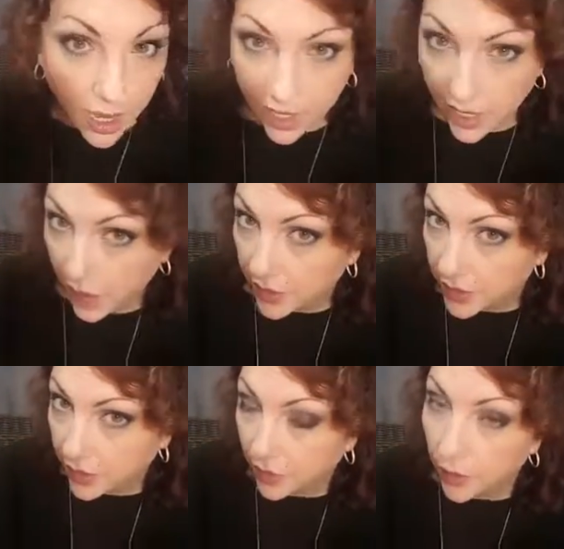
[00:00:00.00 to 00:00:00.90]
And now
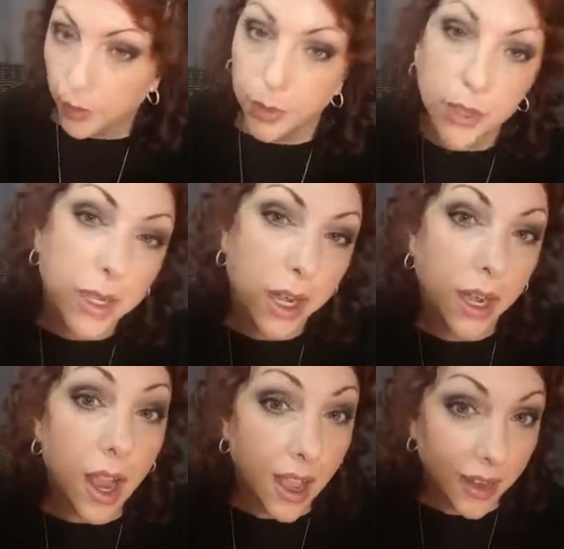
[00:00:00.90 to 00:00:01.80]
it's available in
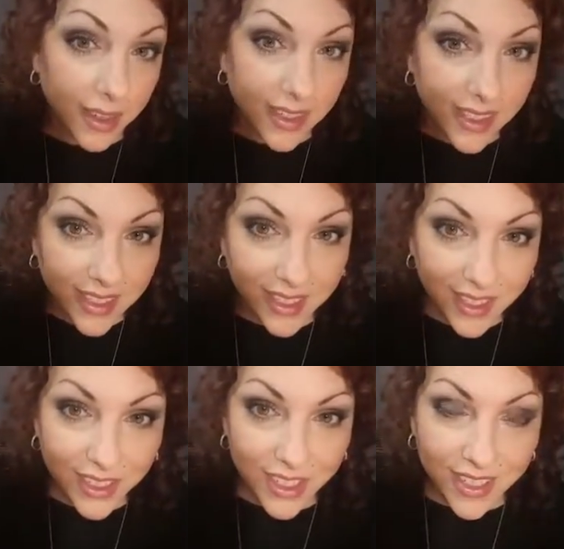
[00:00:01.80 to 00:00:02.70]
our Onyx
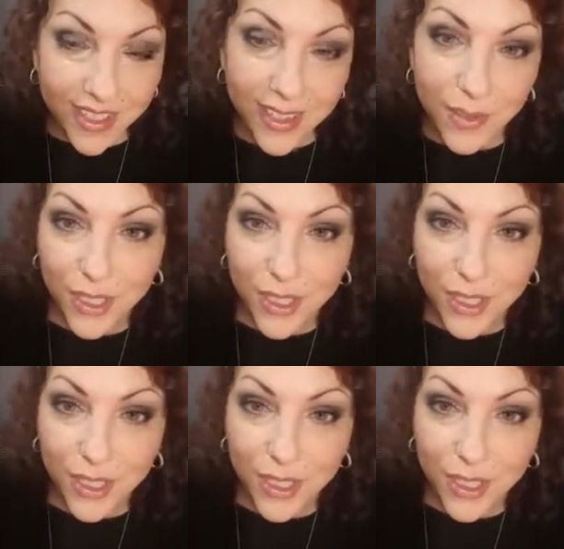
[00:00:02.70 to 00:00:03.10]
collection,